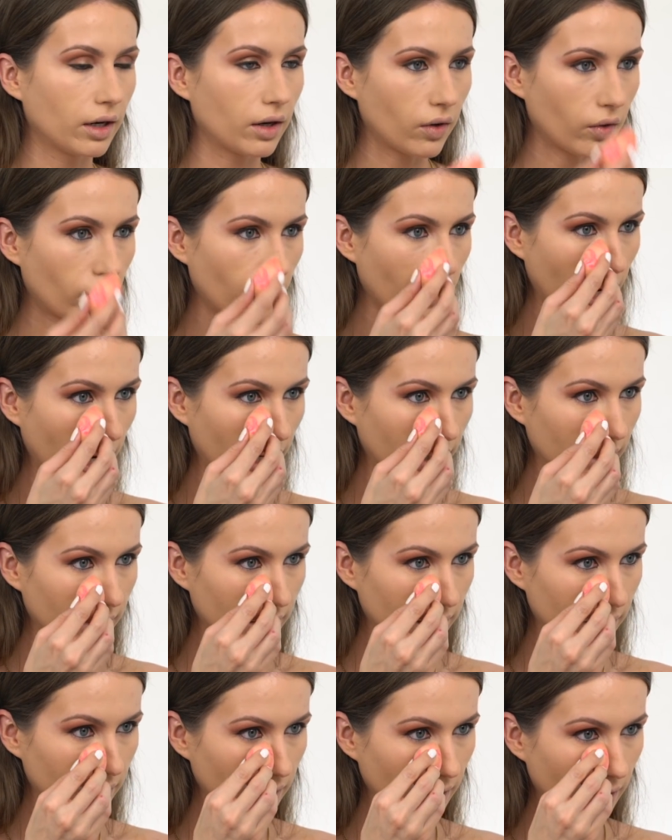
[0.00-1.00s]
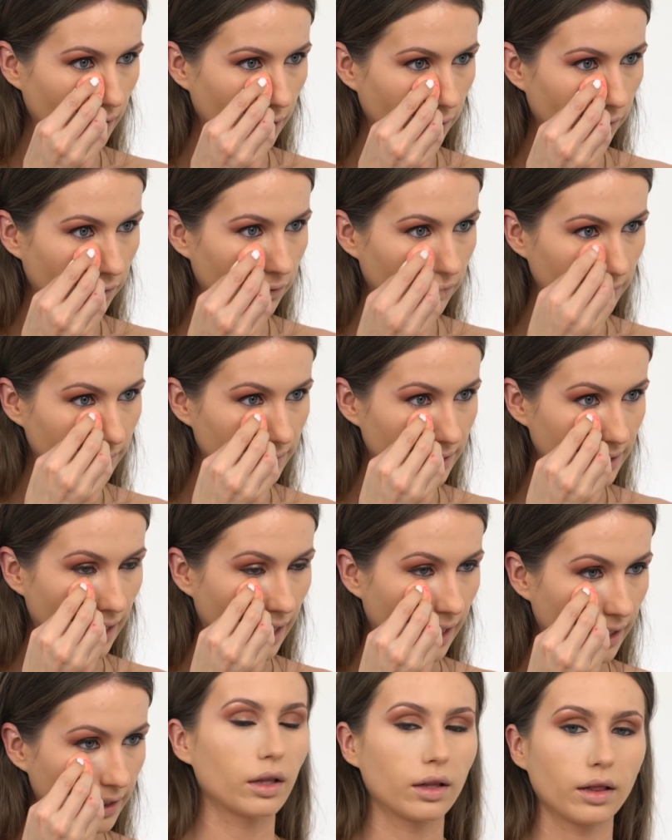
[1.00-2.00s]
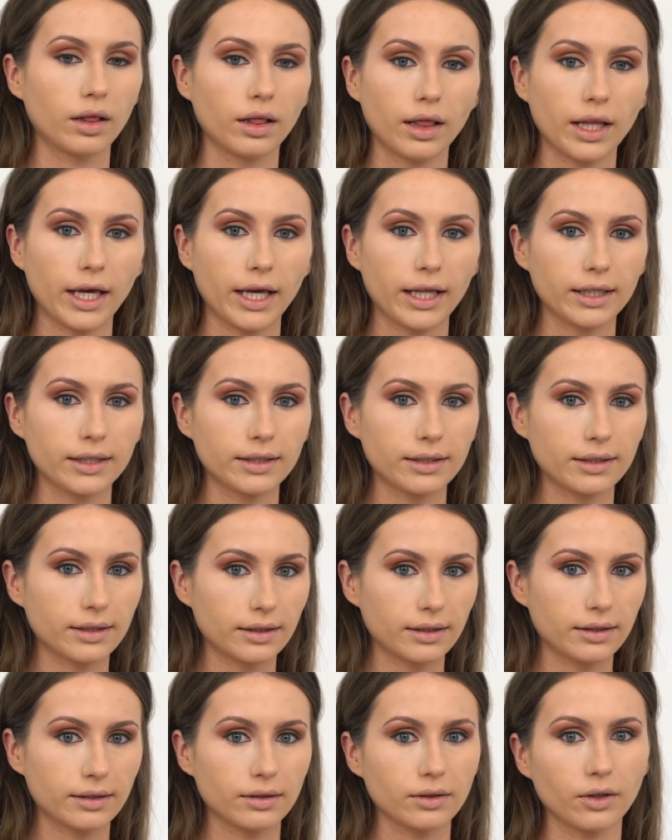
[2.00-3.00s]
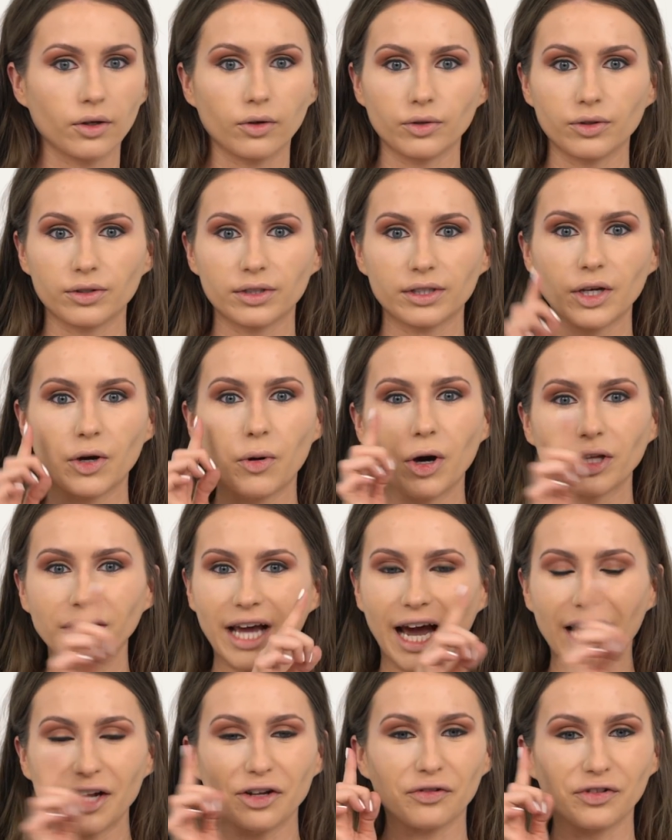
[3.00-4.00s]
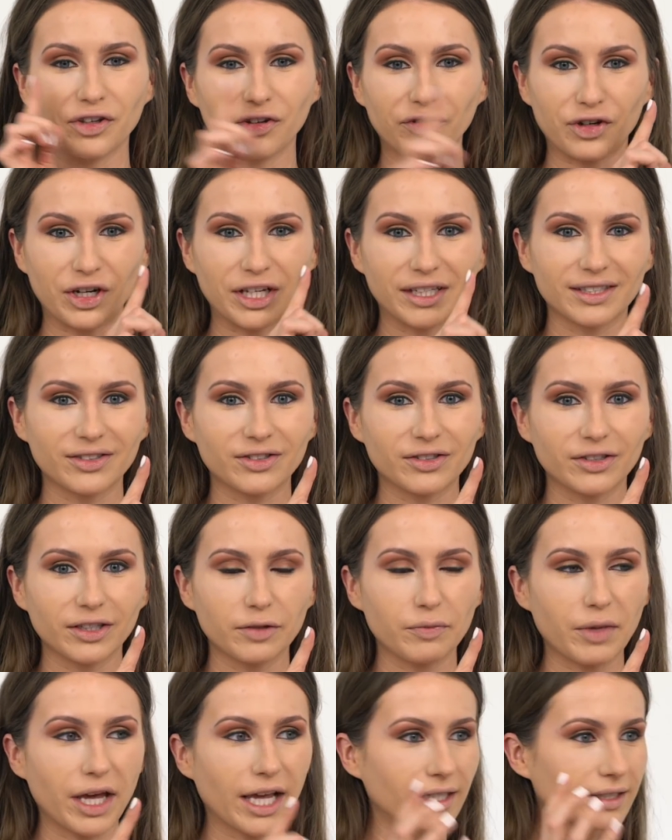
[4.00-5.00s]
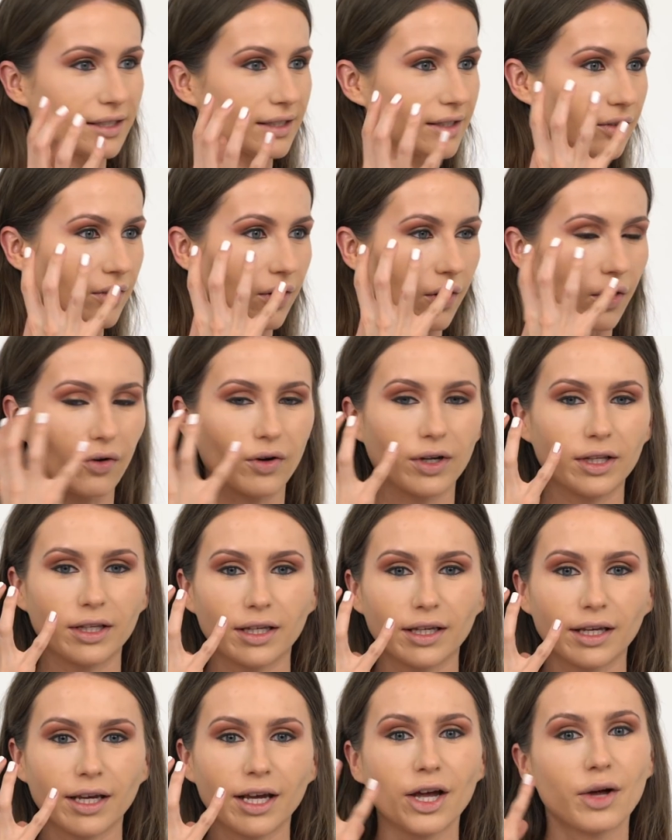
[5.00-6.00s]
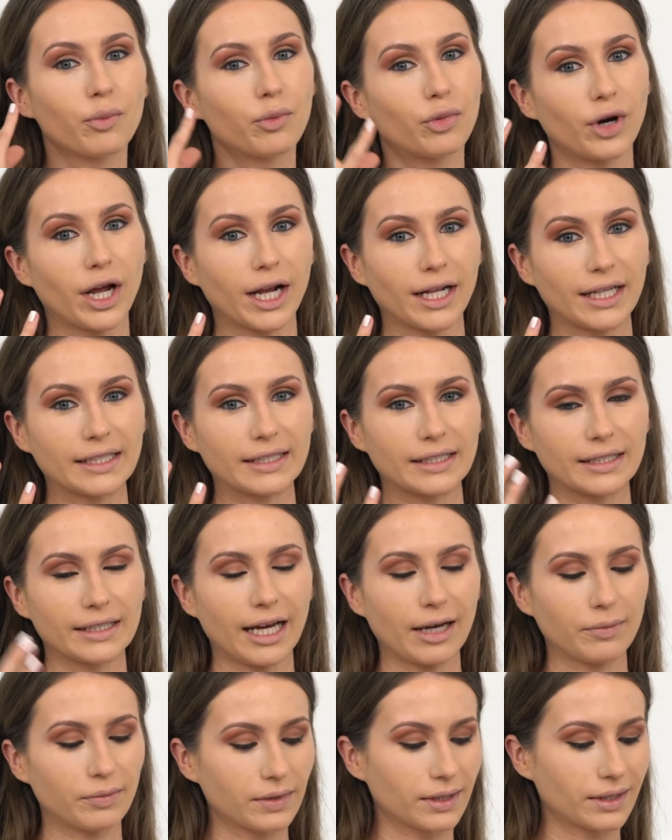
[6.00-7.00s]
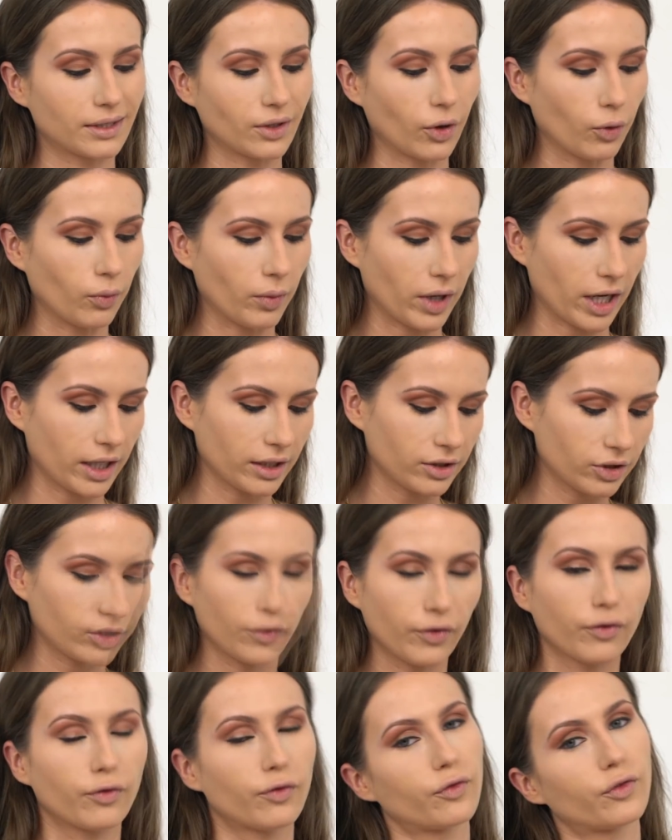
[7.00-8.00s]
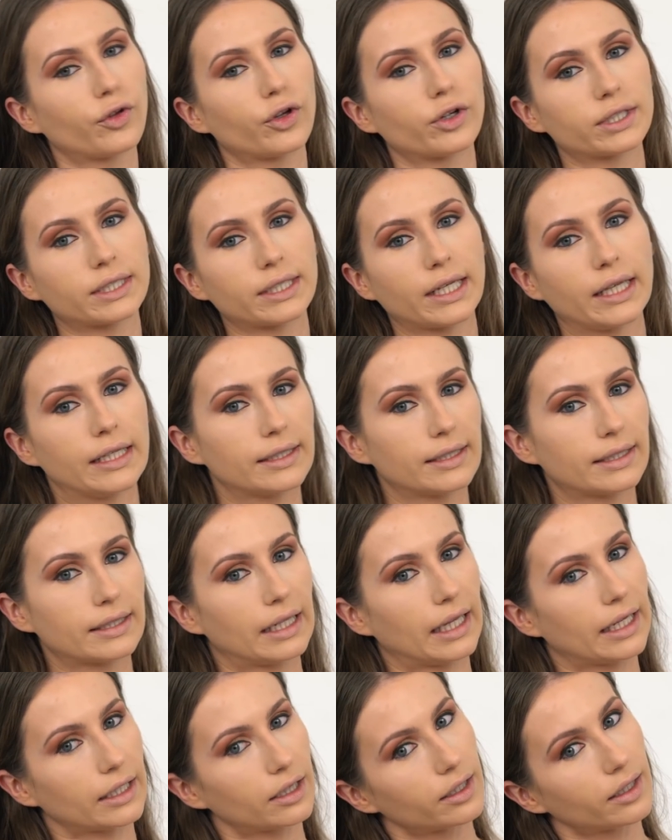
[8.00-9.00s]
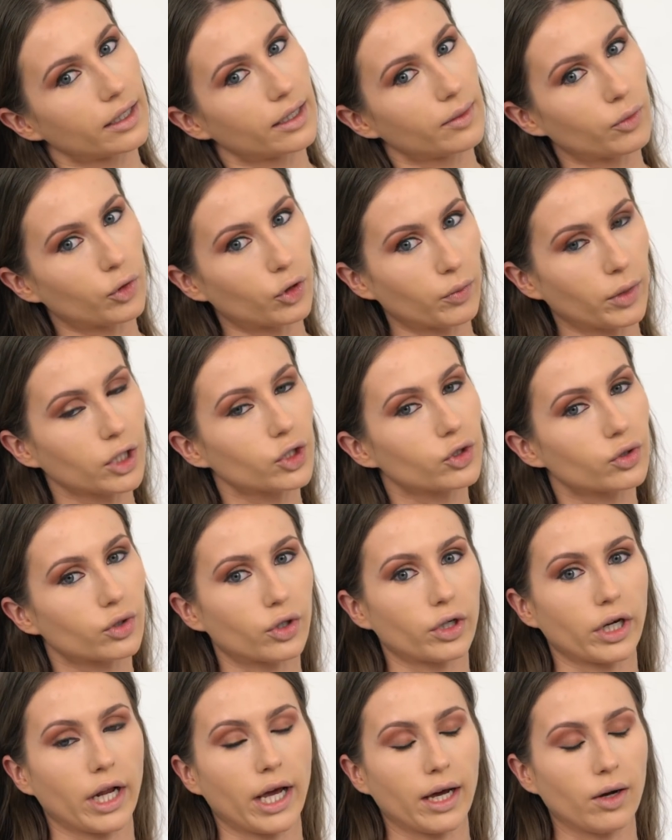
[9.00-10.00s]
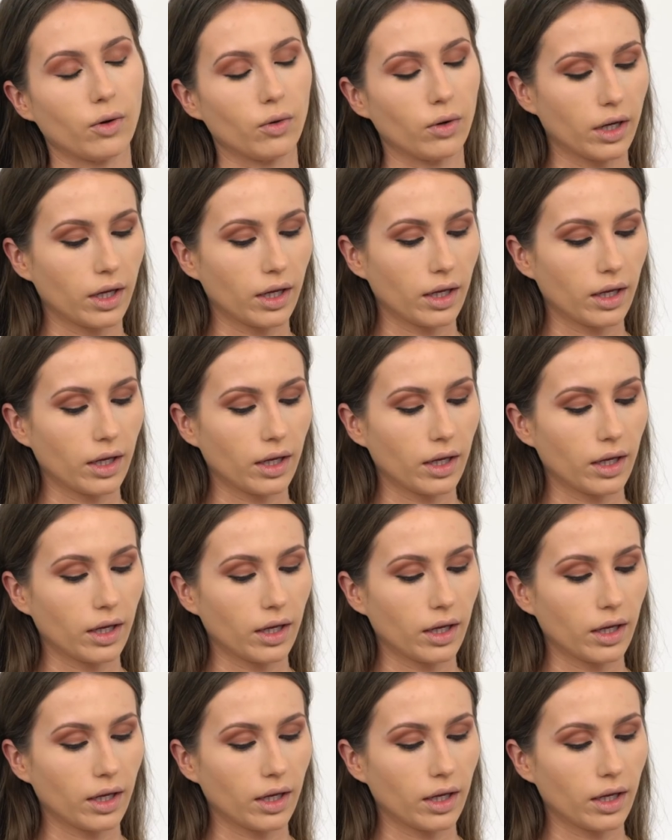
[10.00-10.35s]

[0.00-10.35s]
right underneath Kim's eyes. Oh, you see what kind of difference it already makes? It already brightens it up so much. If your skin is slightly more mature now,